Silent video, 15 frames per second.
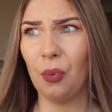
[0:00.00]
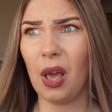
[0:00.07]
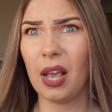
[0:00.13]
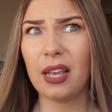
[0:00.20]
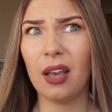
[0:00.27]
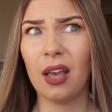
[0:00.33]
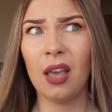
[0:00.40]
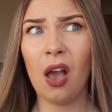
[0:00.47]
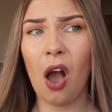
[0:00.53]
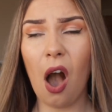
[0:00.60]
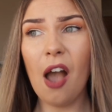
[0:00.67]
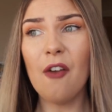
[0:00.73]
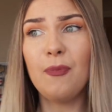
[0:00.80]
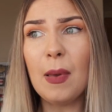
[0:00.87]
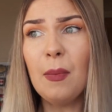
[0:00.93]
Like,
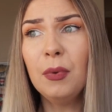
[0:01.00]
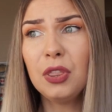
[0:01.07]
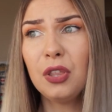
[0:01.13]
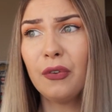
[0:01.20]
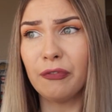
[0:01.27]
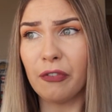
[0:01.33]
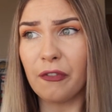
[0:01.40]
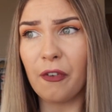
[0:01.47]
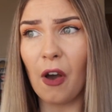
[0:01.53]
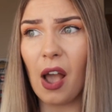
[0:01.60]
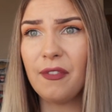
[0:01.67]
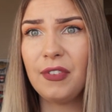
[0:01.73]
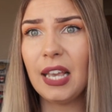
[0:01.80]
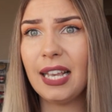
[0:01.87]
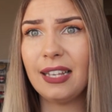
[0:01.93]
I've been with you for
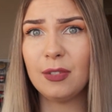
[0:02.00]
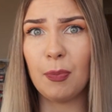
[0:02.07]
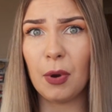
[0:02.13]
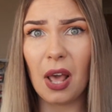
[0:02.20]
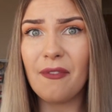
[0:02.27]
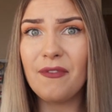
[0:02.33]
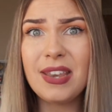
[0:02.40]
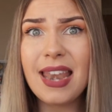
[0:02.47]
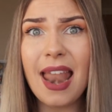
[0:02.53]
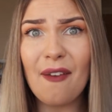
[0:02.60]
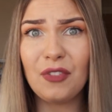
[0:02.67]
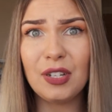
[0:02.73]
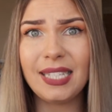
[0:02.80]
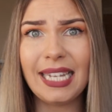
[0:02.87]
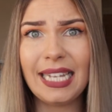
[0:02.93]
5 years, but I've
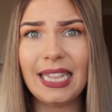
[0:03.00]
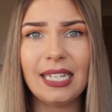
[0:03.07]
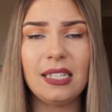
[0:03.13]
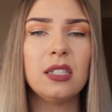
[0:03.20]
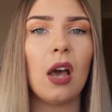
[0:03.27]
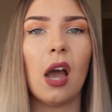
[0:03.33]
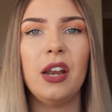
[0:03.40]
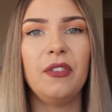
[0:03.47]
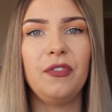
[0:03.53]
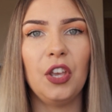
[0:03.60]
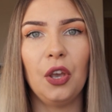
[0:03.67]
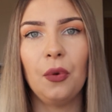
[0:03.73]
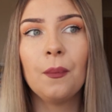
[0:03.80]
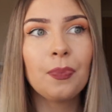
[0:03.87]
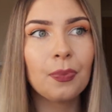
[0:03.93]
never seen this side of
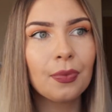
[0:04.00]
you.